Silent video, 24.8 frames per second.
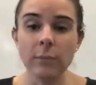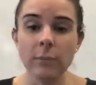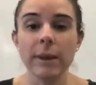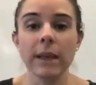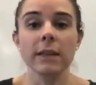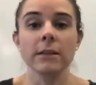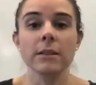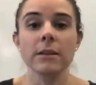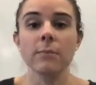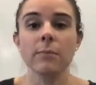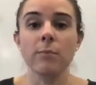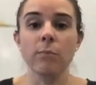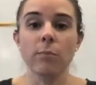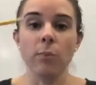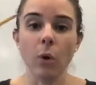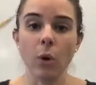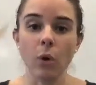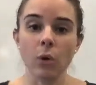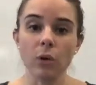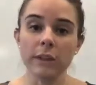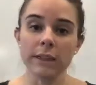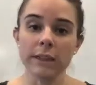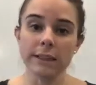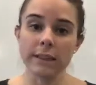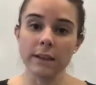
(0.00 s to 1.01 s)
because a
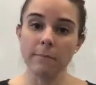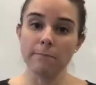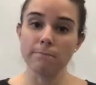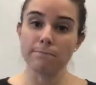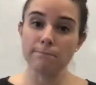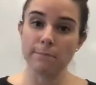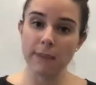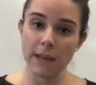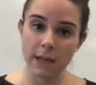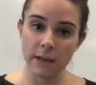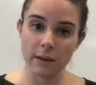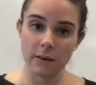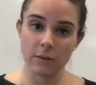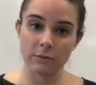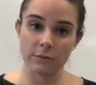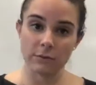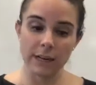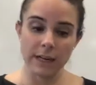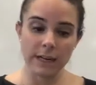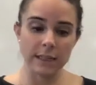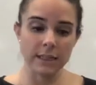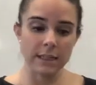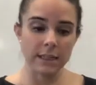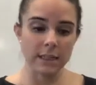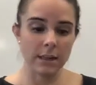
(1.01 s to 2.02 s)
bull is a male
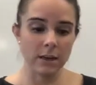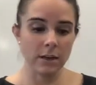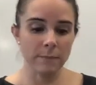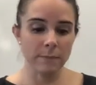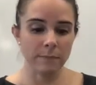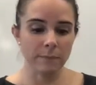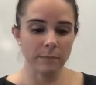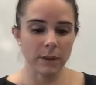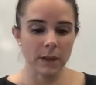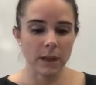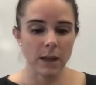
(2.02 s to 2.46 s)
reindeer